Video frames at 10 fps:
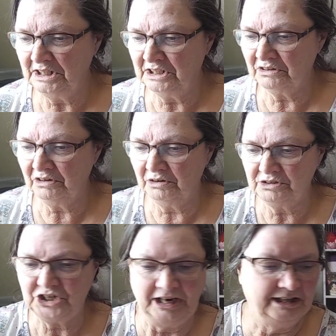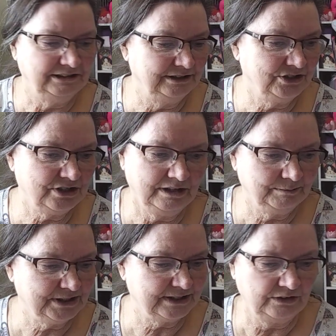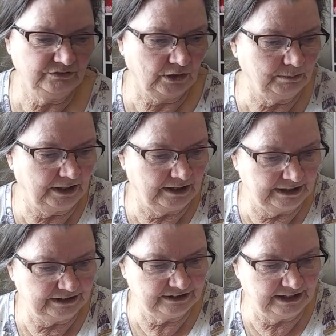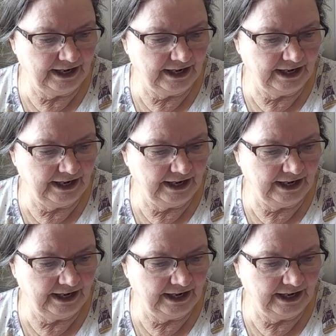enter her challenge. I'm so far behind on